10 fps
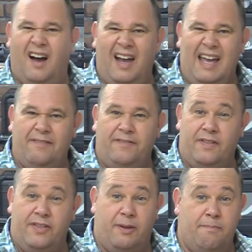I have
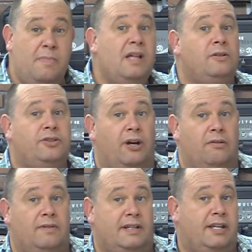the mil
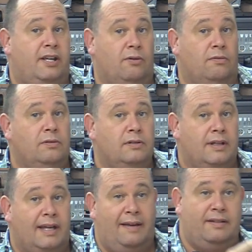dot reticule,
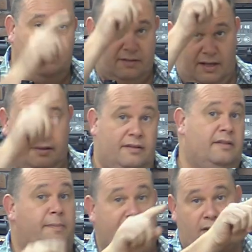okay, so it's like
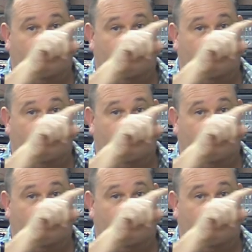the big